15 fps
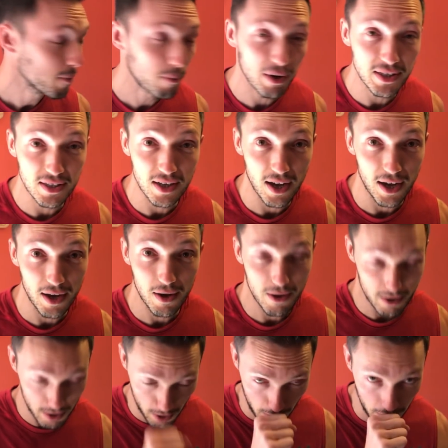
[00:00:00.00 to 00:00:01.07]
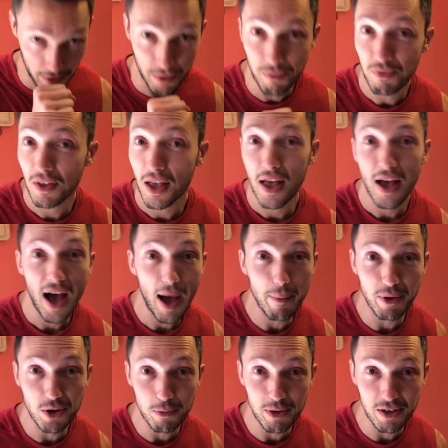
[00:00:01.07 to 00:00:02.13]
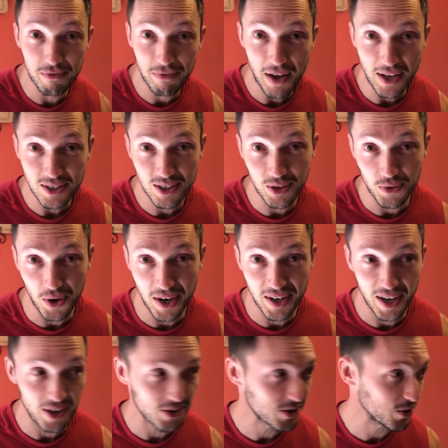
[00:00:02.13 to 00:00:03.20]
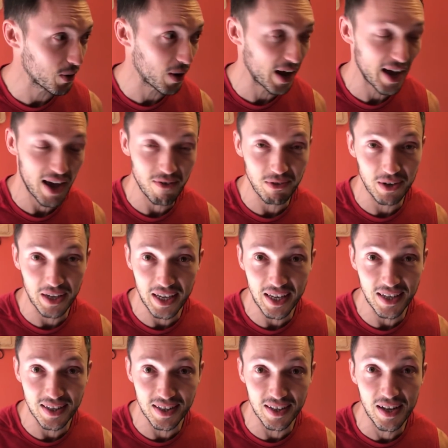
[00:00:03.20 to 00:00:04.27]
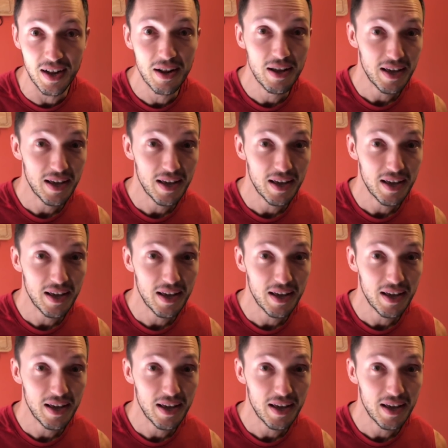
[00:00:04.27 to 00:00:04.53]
But I'm intermittent fasting right now, so I haven't eaten